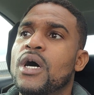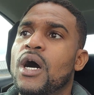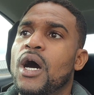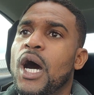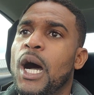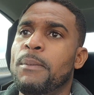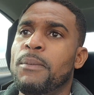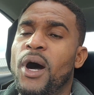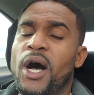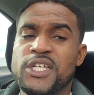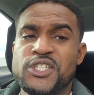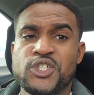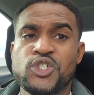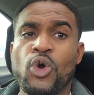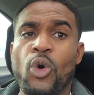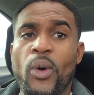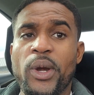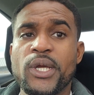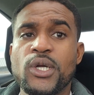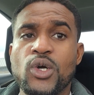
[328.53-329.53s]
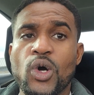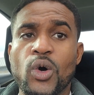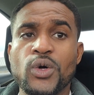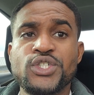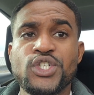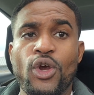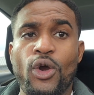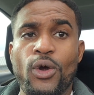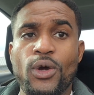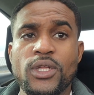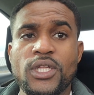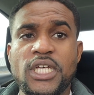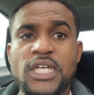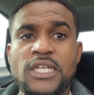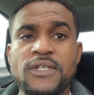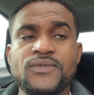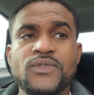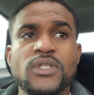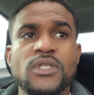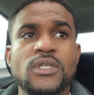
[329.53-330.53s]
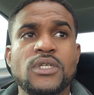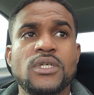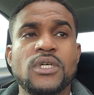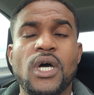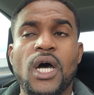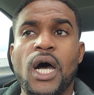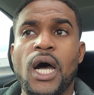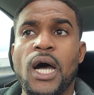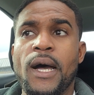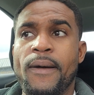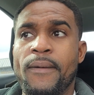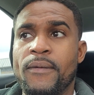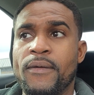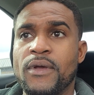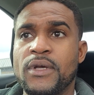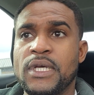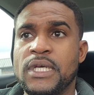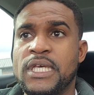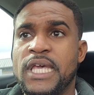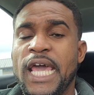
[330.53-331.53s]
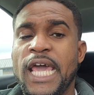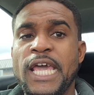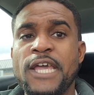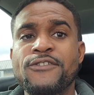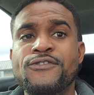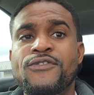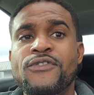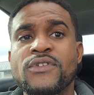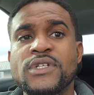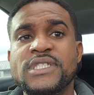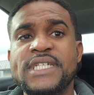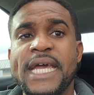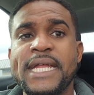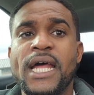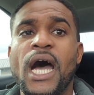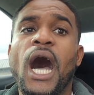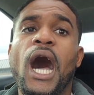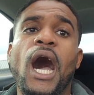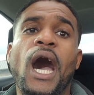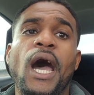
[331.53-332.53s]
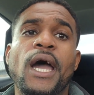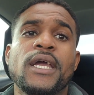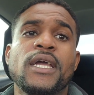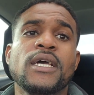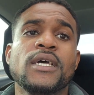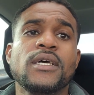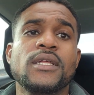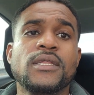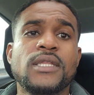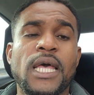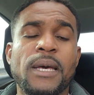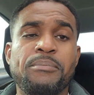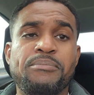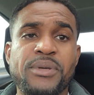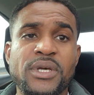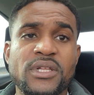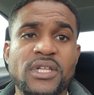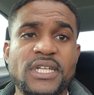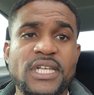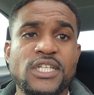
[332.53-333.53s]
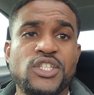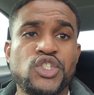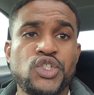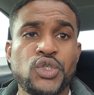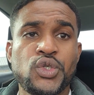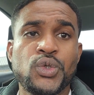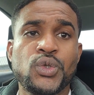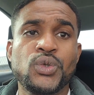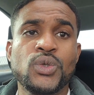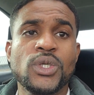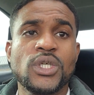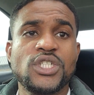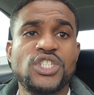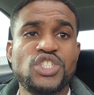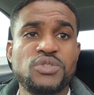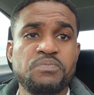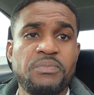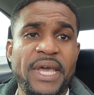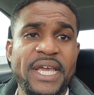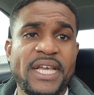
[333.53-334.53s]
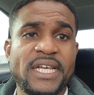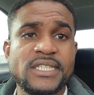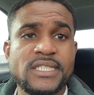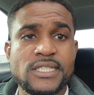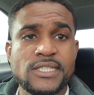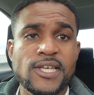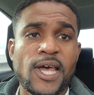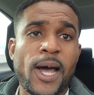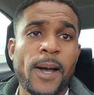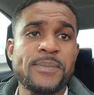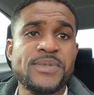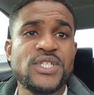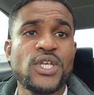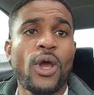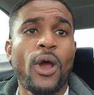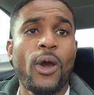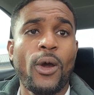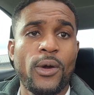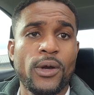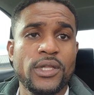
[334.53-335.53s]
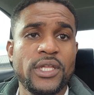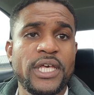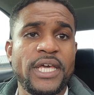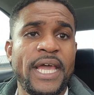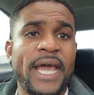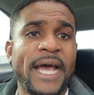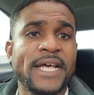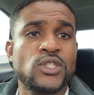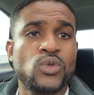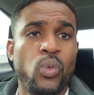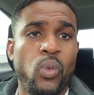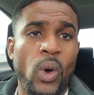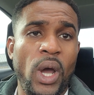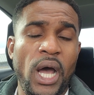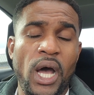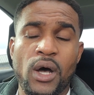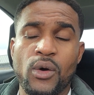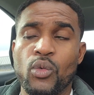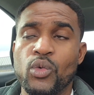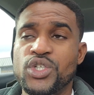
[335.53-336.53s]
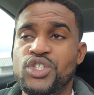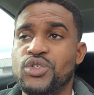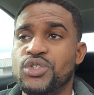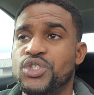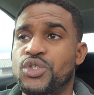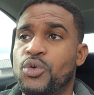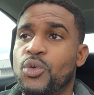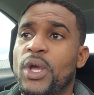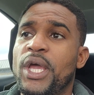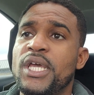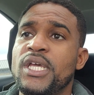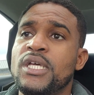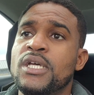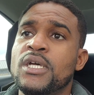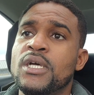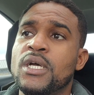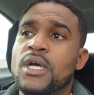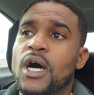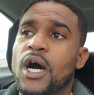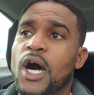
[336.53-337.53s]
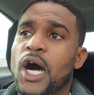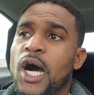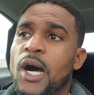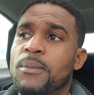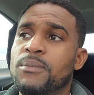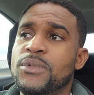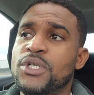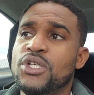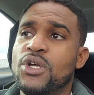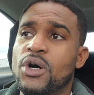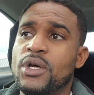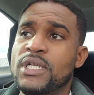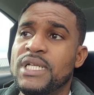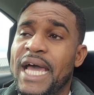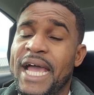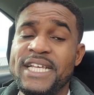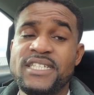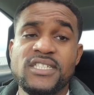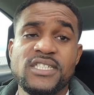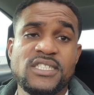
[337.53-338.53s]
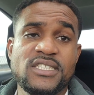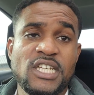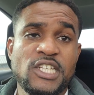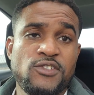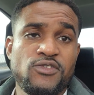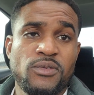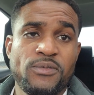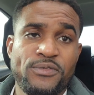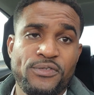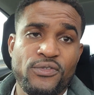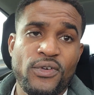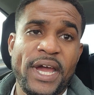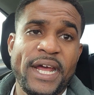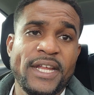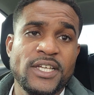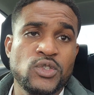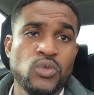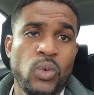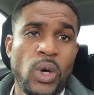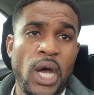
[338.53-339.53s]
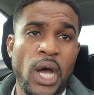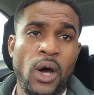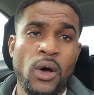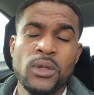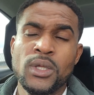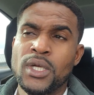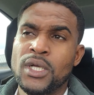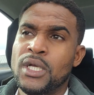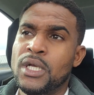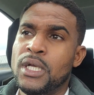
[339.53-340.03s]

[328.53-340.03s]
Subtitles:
us scoring goals early gave Ten Hag the ability to make his subs early as well, which was great. Nice assist from Fred as well.